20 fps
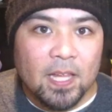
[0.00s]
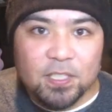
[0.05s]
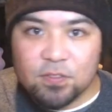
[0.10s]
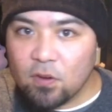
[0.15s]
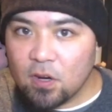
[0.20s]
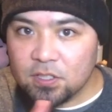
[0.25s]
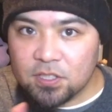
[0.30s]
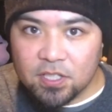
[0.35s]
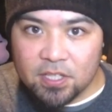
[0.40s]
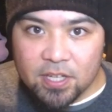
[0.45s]
As
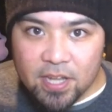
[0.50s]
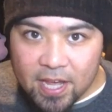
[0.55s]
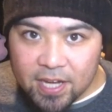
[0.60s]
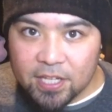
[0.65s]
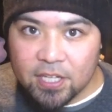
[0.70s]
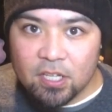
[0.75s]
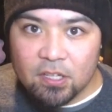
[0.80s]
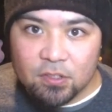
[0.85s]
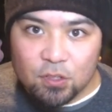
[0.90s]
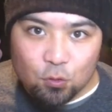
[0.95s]
far as the
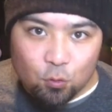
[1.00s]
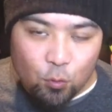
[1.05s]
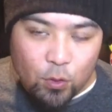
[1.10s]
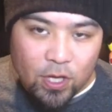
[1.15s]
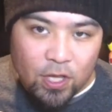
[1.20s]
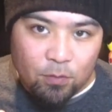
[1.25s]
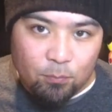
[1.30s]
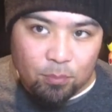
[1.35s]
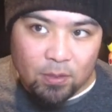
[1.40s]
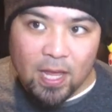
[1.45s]
negatives
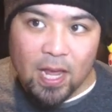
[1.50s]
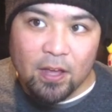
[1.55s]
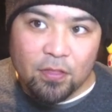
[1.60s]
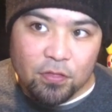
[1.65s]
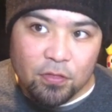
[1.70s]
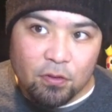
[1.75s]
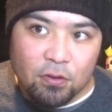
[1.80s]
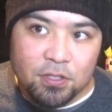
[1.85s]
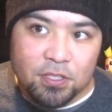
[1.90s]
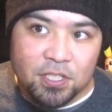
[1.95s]
with Blank
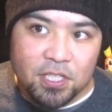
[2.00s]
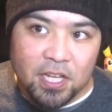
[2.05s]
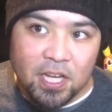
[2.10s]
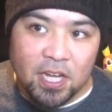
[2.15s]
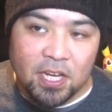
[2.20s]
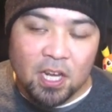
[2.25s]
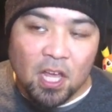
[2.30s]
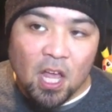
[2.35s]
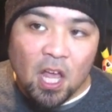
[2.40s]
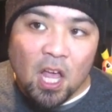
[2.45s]

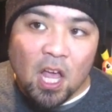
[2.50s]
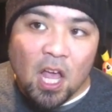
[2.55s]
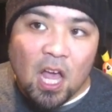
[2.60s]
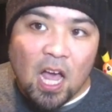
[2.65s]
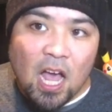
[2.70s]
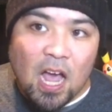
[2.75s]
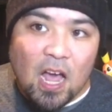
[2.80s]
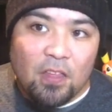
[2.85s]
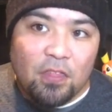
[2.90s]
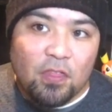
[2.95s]
13,
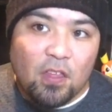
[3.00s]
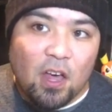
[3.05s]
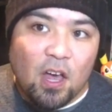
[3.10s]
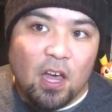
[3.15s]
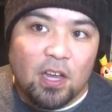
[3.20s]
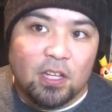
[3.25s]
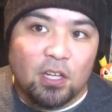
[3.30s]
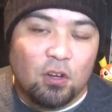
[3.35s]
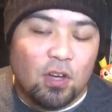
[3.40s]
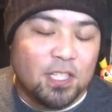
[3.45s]
I
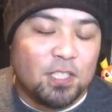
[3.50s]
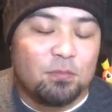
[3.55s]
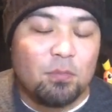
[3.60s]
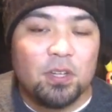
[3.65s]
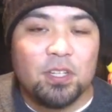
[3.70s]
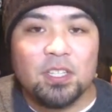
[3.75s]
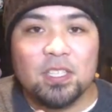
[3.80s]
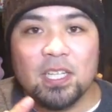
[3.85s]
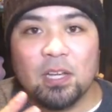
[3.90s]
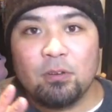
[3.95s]
thought, you know, as
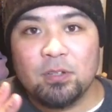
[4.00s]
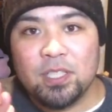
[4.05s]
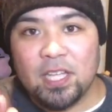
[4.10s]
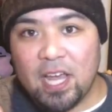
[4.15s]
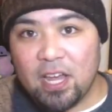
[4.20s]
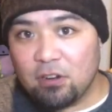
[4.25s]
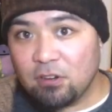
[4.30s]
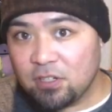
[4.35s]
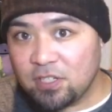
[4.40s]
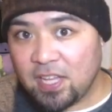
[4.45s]
much as I was
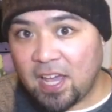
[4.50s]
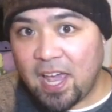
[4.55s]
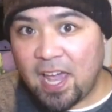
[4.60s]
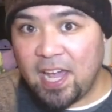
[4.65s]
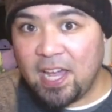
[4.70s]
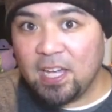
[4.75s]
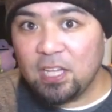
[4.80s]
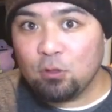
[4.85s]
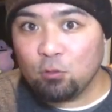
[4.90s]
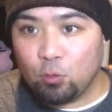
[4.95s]

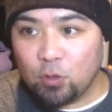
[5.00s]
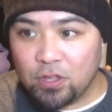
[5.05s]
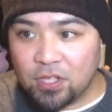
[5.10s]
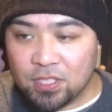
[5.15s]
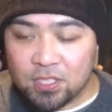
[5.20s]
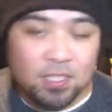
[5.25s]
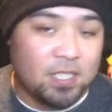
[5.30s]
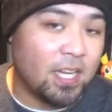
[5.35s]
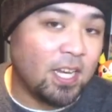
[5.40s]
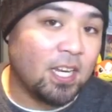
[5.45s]
entertained with
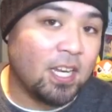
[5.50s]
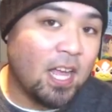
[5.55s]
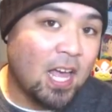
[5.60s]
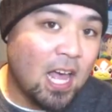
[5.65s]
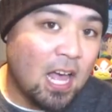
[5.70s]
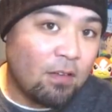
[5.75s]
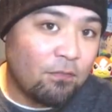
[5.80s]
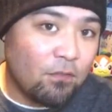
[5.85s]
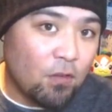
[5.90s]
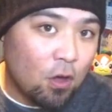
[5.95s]
the second
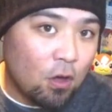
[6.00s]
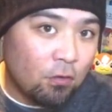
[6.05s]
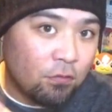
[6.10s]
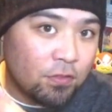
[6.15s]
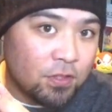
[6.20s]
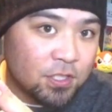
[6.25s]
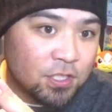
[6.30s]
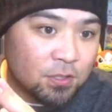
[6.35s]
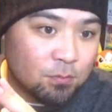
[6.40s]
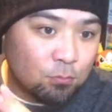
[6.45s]
half
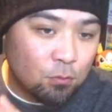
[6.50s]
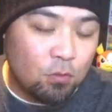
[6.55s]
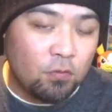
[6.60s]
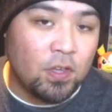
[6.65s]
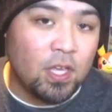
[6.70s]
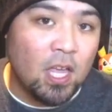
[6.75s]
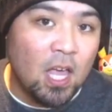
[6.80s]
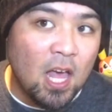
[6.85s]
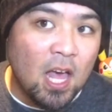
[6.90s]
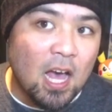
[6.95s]
of this
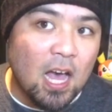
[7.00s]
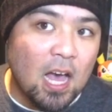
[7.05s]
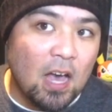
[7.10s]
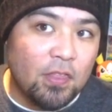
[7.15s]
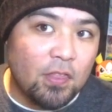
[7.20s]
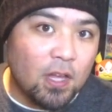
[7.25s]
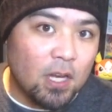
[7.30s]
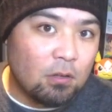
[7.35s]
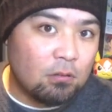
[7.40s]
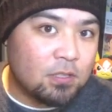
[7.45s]
movie,
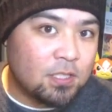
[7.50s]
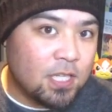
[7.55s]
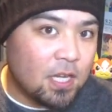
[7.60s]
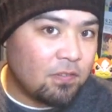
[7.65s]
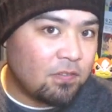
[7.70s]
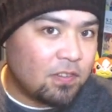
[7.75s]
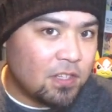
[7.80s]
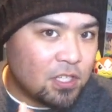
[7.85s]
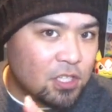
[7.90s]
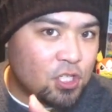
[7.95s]
I thought it was
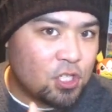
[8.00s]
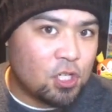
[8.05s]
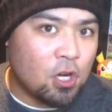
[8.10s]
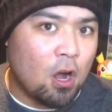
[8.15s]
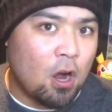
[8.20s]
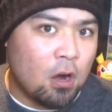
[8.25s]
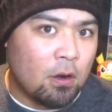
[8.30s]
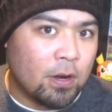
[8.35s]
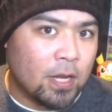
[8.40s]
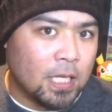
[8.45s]
definitely
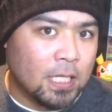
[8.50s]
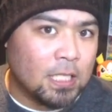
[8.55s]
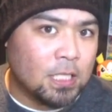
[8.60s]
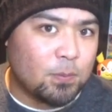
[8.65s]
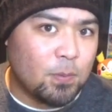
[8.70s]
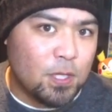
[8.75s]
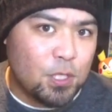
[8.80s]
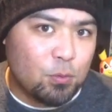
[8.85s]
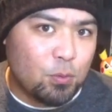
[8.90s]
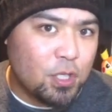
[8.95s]
jarring,
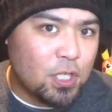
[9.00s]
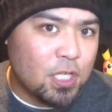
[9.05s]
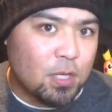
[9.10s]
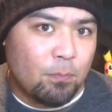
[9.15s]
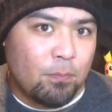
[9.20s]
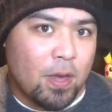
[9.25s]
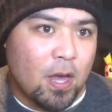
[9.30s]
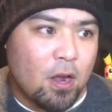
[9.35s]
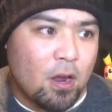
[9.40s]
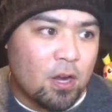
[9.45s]
especially when you
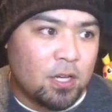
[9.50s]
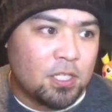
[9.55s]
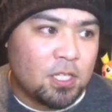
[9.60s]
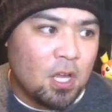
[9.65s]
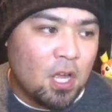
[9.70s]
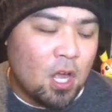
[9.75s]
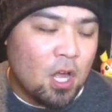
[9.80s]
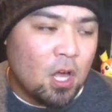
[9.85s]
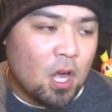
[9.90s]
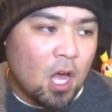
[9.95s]
compare it
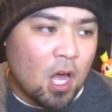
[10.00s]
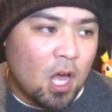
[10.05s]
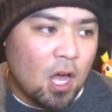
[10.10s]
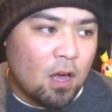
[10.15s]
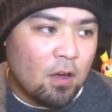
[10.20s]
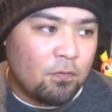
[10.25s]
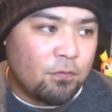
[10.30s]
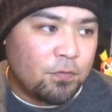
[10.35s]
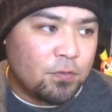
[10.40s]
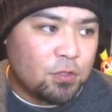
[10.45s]

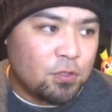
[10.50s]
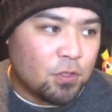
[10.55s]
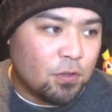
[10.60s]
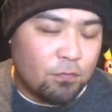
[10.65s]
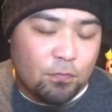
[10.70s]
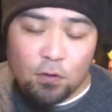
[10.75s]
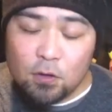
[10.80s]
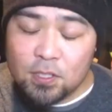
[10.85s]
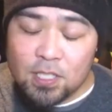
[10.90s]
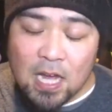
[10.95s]
to the
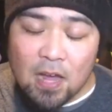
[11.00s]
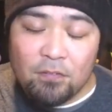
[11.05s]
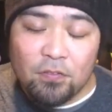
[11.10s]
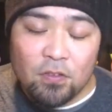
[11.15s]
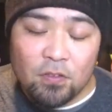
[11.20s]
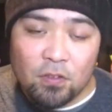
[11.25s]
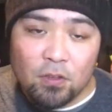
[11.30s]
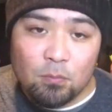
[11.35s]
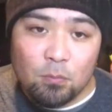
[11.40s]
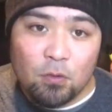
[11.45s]
first
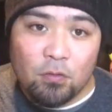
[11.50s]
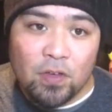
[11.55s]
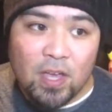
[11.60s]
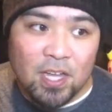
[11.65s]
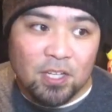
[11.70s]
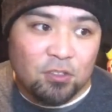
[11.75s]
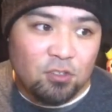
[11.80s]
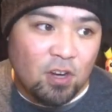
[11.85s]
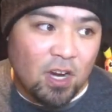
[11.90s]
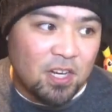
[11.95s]
half of the movie
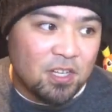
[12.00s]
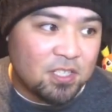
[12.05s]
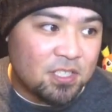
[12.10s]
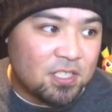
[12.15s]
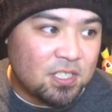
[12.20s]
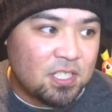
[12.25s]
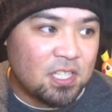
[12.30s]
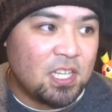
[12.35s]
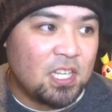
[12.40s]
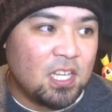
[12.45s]
and trying to
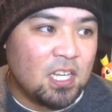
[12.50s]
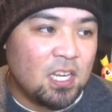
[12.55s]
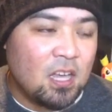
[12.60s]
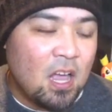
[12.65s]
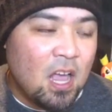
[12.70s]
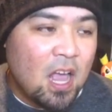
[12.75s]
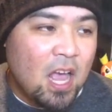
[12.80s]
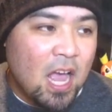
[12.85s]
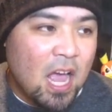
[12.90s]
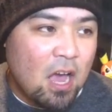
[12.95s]
see
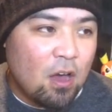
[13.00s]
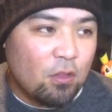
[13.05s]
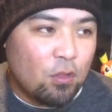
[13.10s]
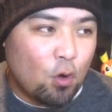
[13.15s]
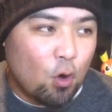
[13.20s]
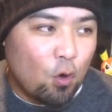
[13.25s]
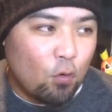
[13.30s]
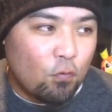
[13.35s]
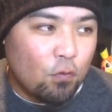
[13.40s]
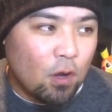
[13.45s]
how
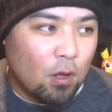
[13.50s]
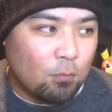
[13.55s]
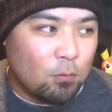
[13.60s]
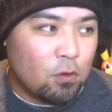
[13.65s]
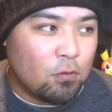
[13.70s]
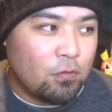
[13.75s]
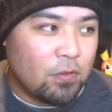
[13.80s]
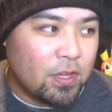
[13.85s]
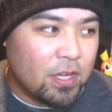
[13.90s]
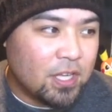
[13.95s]
the overall
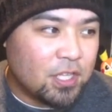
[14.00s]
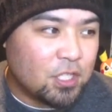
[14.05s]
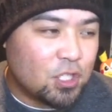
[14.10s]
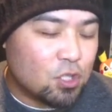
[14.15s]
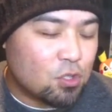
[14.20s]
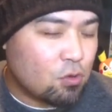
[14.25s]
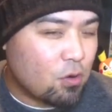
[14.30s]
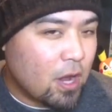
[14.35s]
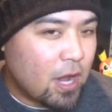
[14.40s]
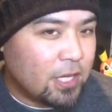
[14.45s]
movie is
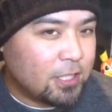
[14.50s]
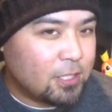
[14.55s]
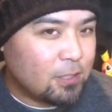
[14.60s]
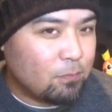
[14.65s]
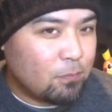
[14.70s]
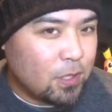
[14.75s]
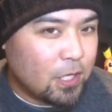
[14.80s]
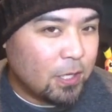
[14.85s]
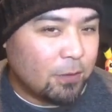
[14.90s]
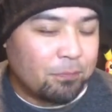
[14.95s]
trying to
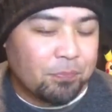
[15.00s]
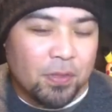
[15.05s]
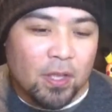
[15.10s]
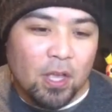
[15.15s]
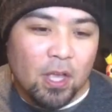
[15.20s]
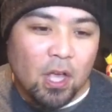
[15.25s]
be.